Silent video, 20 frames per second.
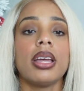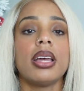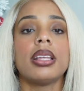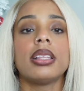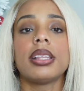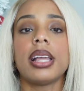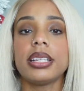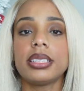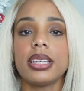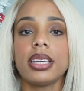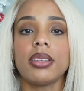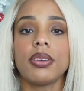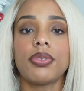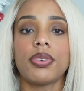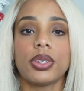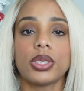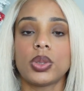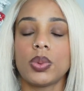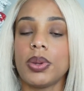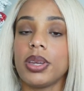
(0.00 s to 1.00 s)
Let's say the
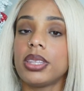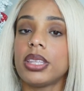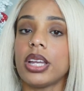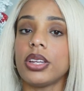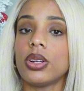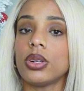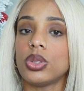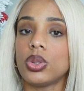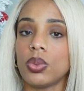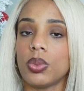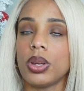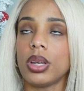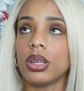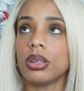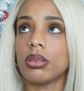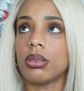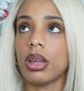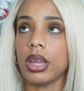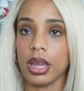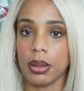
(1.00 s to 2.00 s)
first week that you're doing
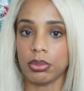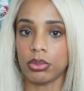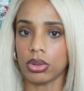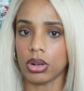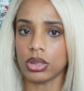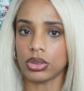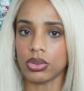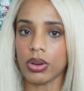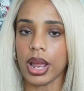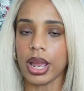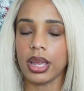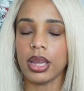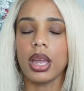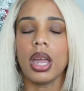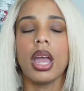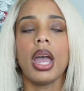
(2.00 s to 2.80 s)
hip thrust, right?